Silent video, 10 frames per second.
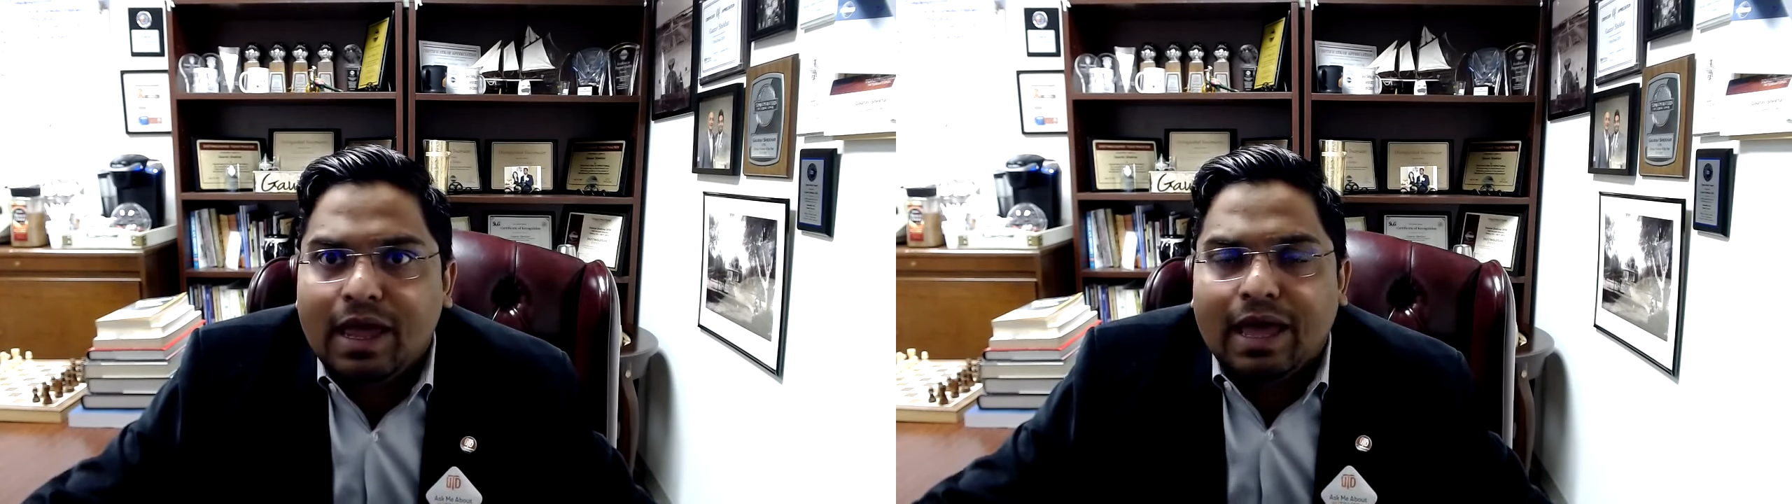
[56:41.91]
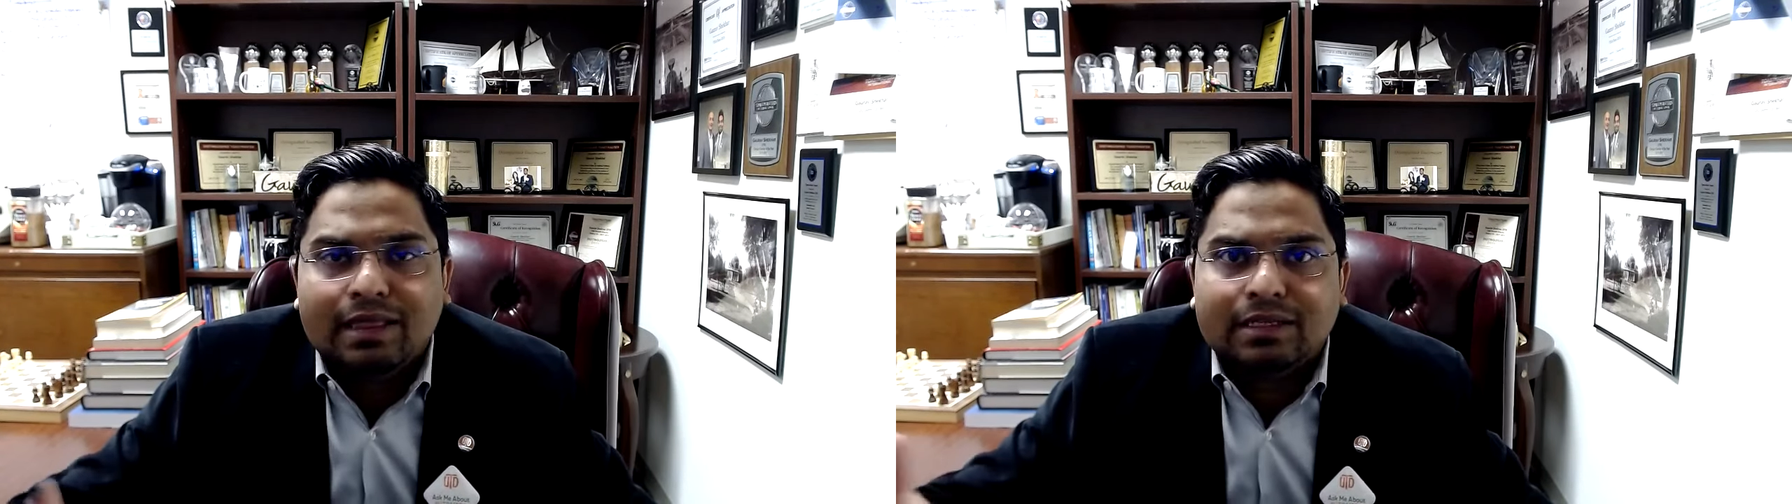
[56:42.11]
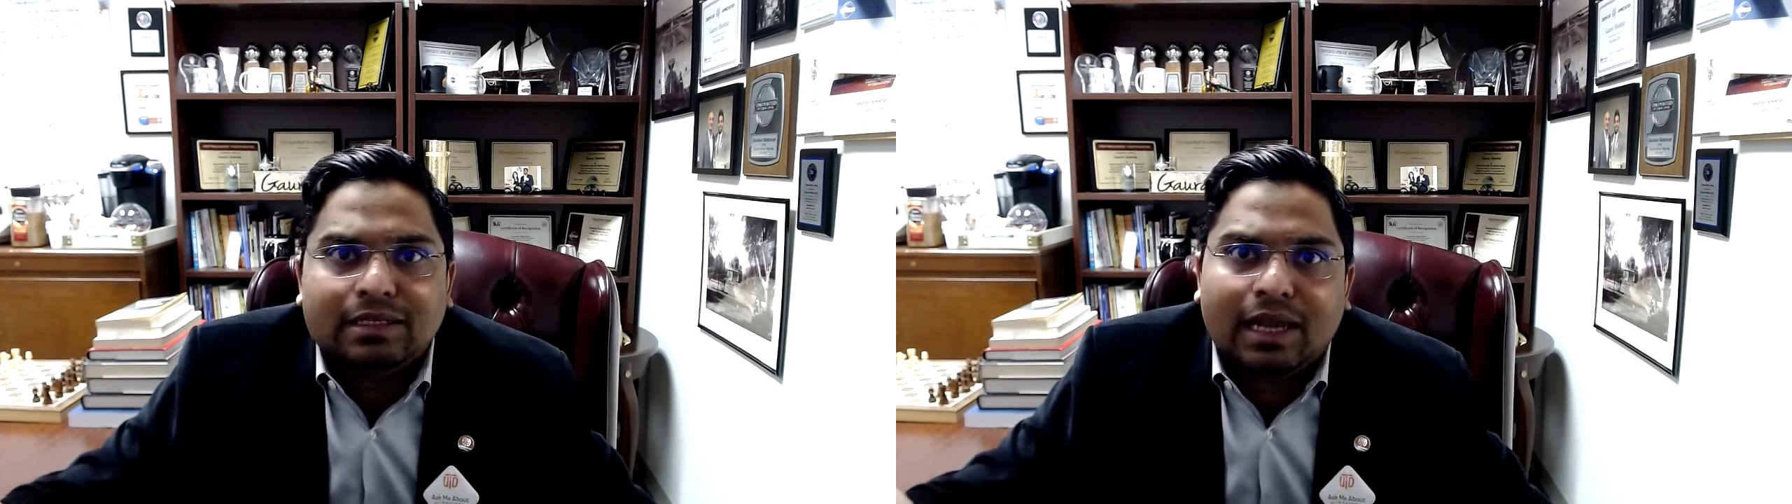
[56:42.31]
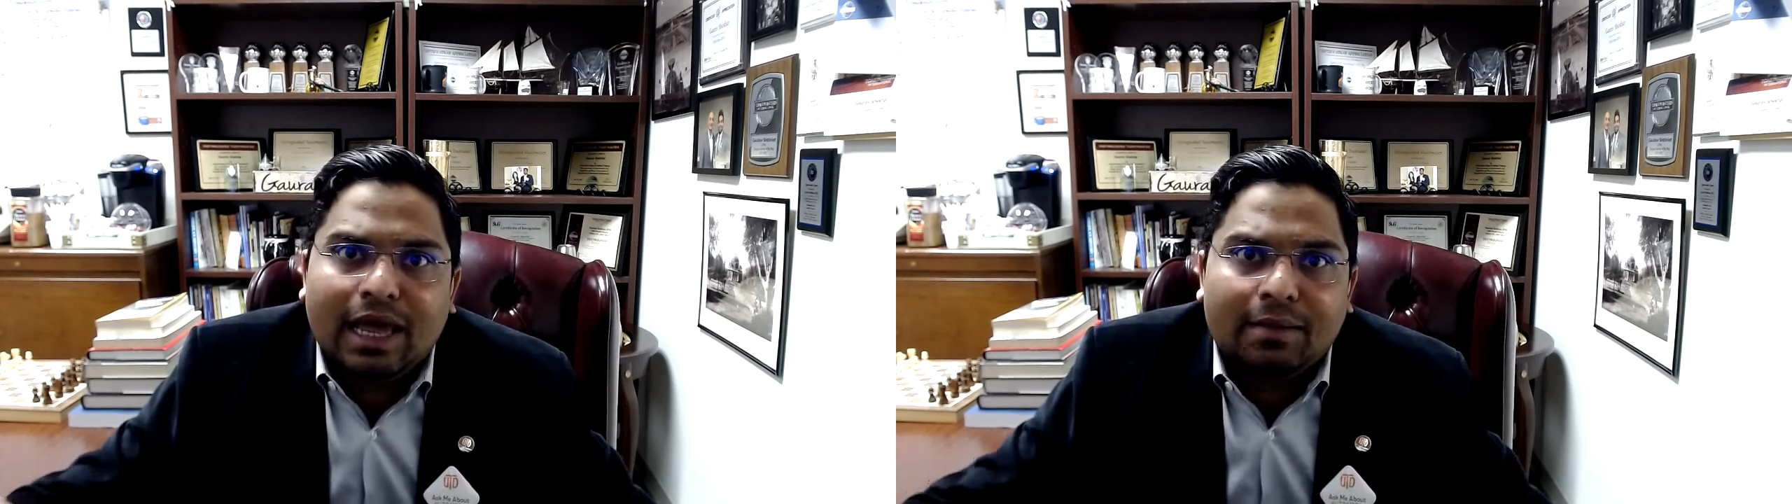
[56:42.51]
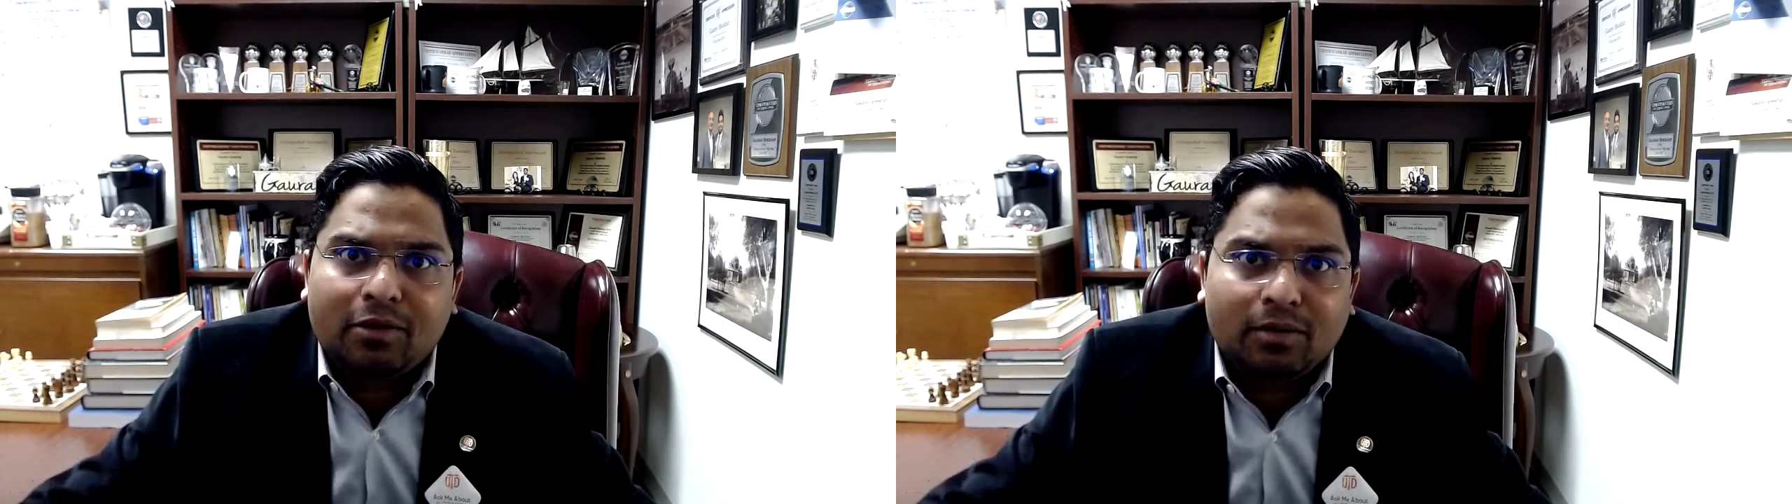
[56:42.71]
and this is a
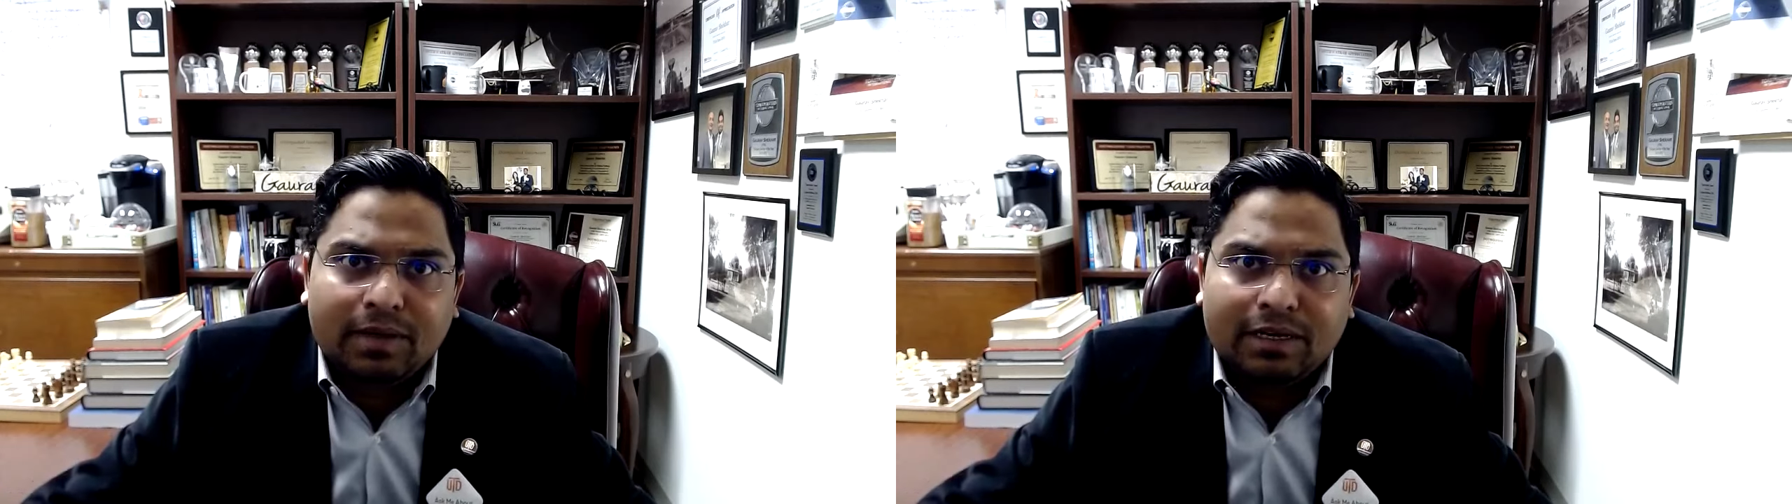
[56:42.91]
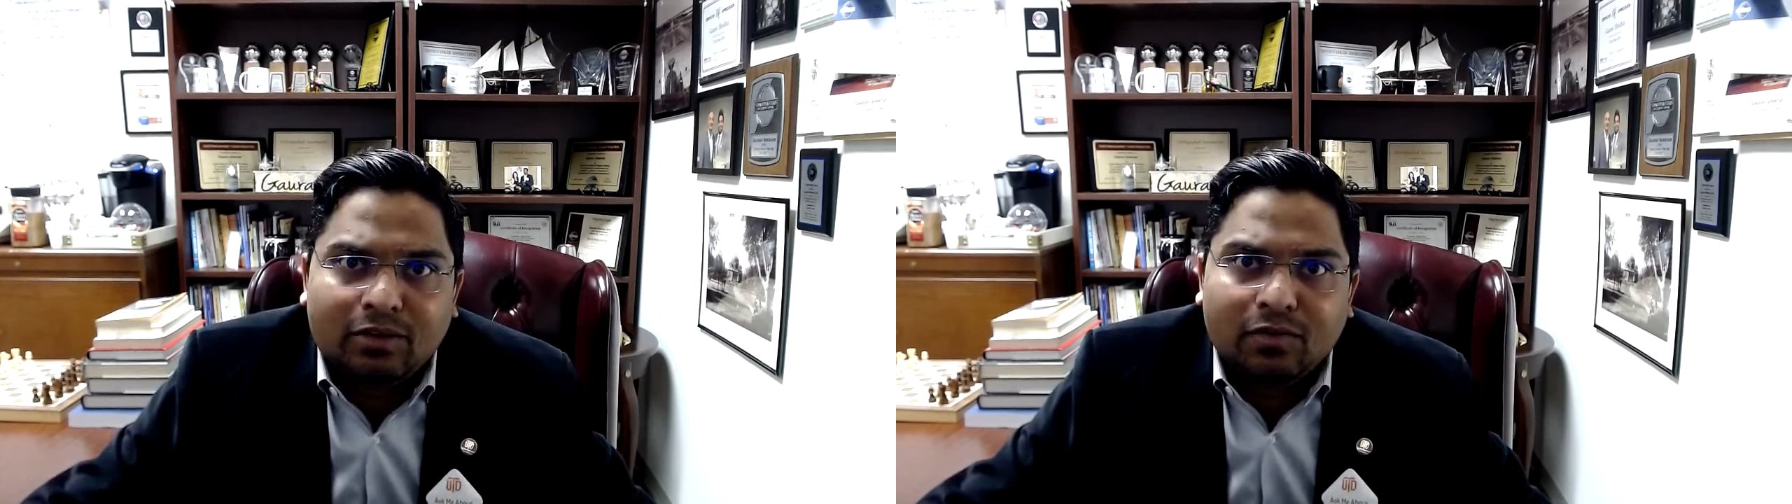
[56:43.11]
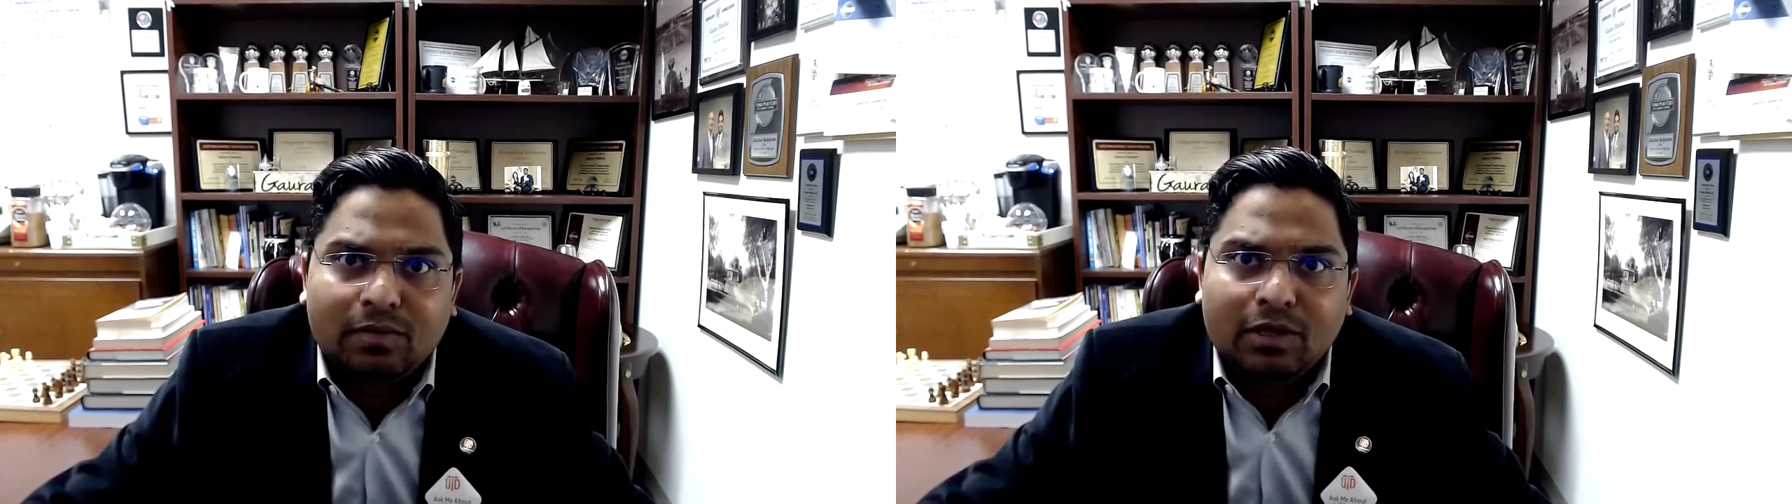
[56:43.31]
laptop that you will